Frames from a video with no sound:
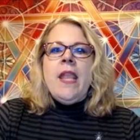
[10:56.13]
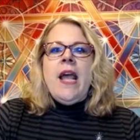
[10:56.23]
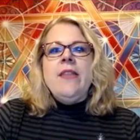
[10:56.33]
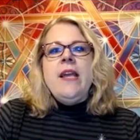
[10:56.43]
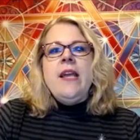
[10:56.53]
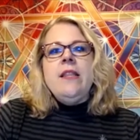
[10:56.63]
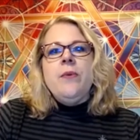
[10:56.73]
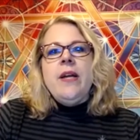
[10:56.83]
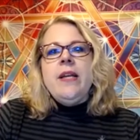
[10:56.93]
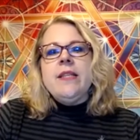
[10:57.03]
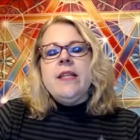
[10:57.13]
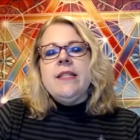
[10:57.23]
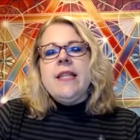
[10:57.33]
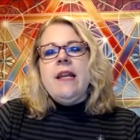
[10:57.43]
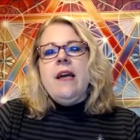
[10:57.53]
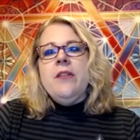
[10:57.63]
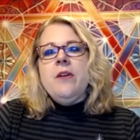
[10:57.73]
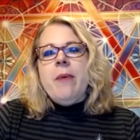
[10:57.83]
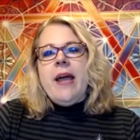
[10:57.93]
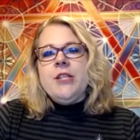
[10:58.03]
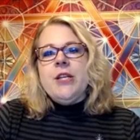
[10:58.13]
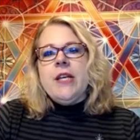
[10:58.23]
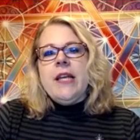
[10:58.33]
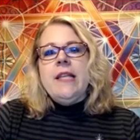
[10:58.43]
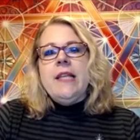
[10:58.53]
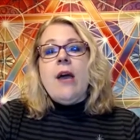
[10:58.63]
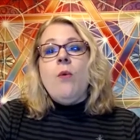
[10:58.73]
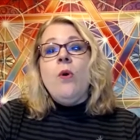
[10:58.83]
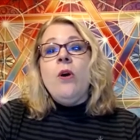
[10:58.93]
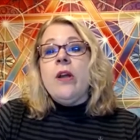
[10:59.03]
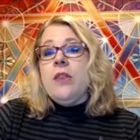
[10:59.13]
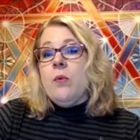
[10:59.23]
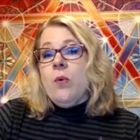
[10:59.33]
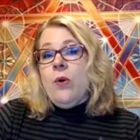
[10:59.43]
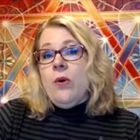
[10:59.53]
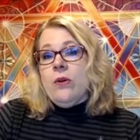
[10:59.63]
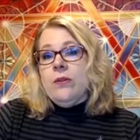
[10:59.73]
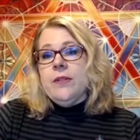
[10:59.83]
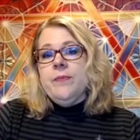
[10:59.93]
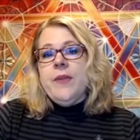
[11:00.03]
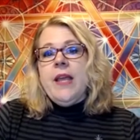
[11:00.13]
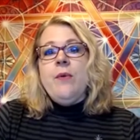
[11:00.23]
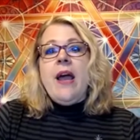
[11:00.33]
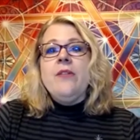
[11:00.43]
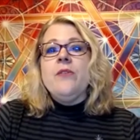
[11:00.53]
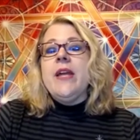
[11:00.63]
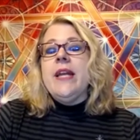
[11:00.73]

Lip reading: I think the reason is that other magic is at work in the world, and rather than